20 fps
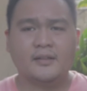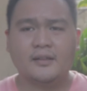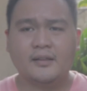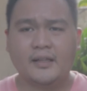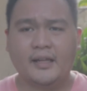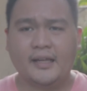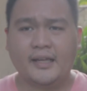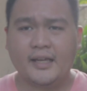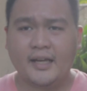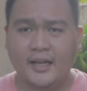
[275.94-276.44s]

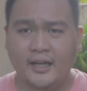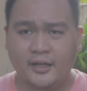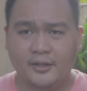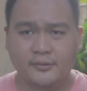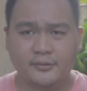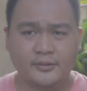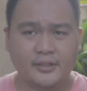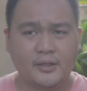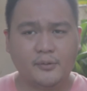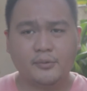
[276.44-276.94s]
Like
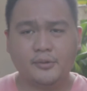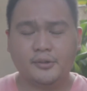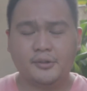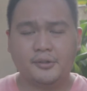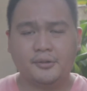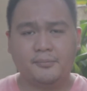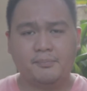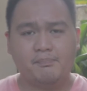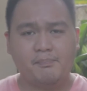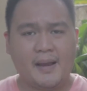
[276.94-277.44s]
how they
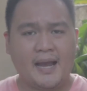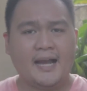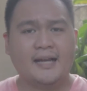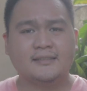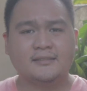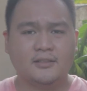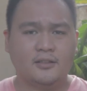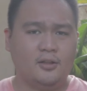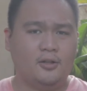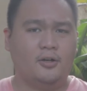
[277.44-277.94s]
would
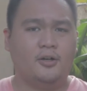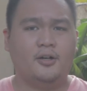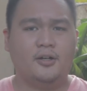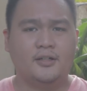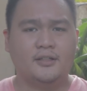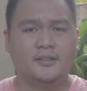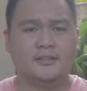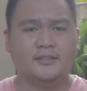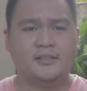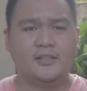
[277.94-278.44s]
pass
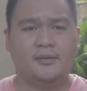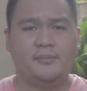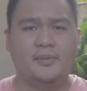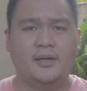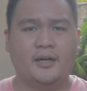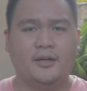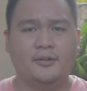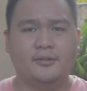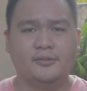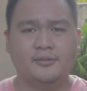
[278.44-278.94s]
laws
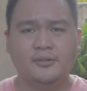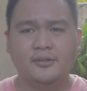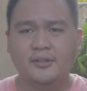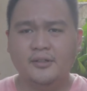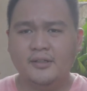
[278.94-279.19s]
about